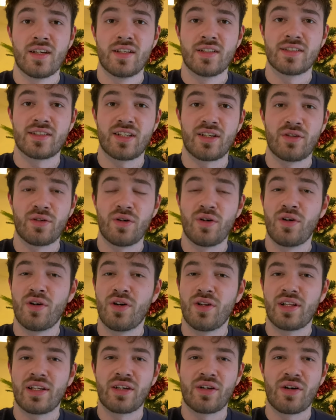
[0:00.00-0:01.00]
So
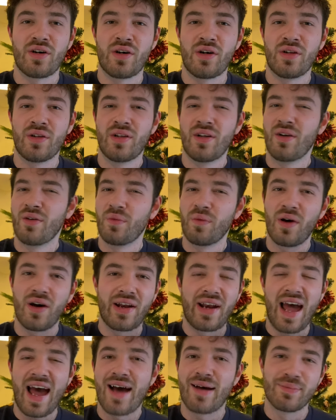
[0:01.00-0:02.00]
all in all, what
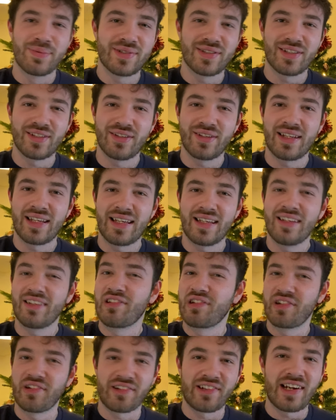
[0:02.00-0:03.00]
an absolutely
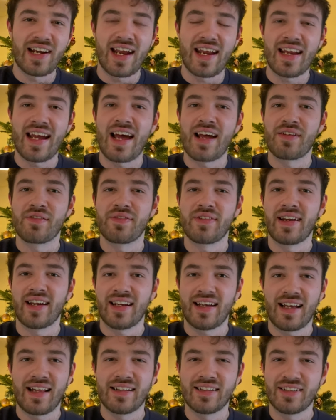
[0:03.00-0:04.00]
great
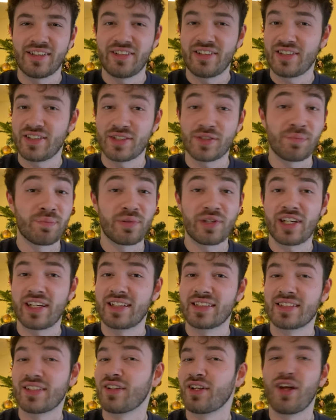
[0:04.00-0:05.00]
advent calendar. It just
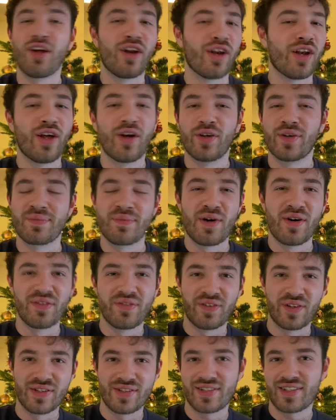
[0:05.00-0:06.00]
brings a load more
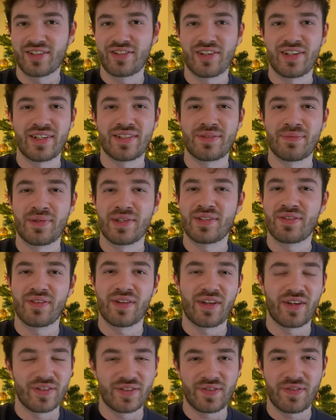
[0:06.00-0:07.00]
fun to Christmas for
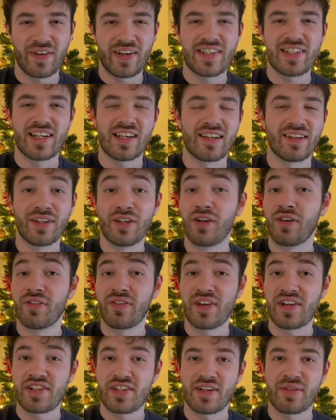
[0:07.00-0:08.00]
those fishing, lure
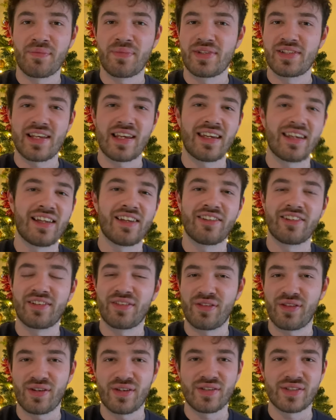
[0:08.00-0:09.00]
fishing in particular,
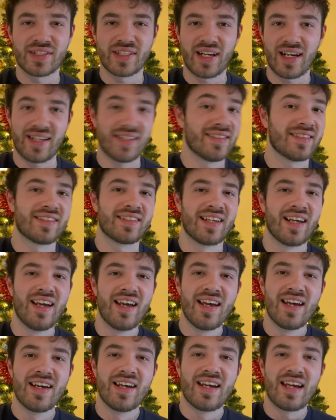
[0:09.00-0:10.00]
enthusiasts.
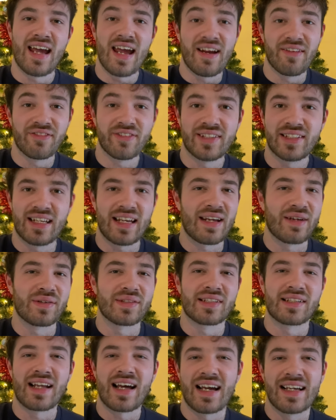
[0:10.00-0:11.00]
Every day was
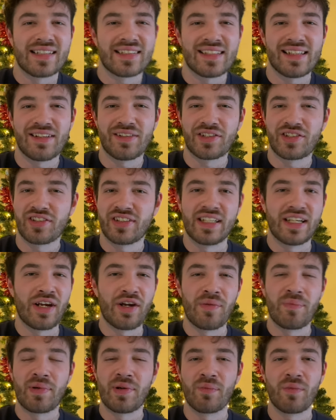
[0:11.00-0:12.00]
a nice little treat
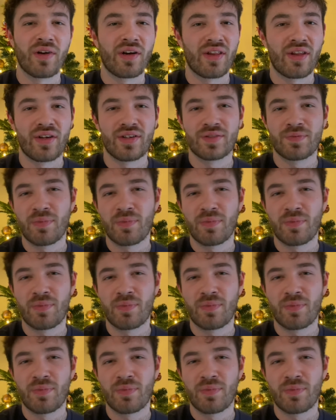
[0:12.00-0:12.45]
opening one of those